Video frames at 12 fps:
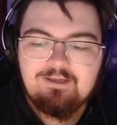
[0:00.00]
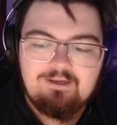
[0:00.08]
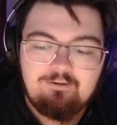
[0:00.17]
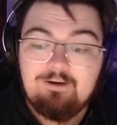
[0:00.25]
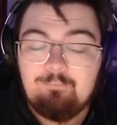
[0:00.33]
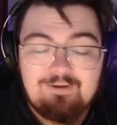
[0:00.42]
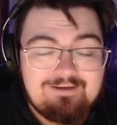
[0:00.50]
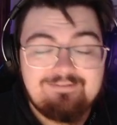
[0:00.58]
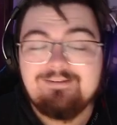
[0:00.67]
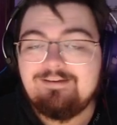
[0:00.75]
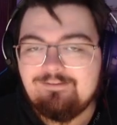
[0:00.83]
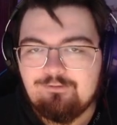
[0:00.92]
or well, I
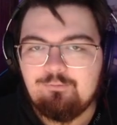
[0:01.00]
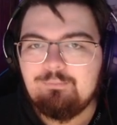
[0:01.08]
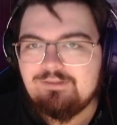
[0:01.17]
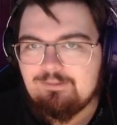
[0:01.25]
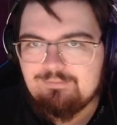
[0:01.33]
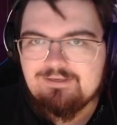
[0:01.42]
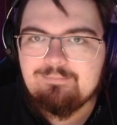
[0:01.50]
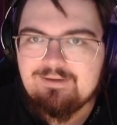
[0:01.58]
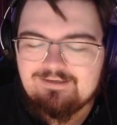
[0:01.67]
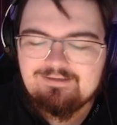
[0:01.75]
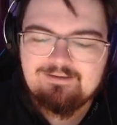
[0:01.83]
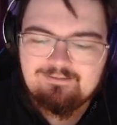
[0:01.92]
say tunnel, but the B
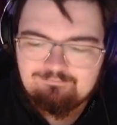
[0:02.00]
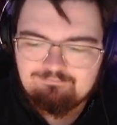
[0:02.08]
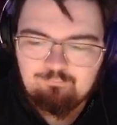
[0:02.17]
main,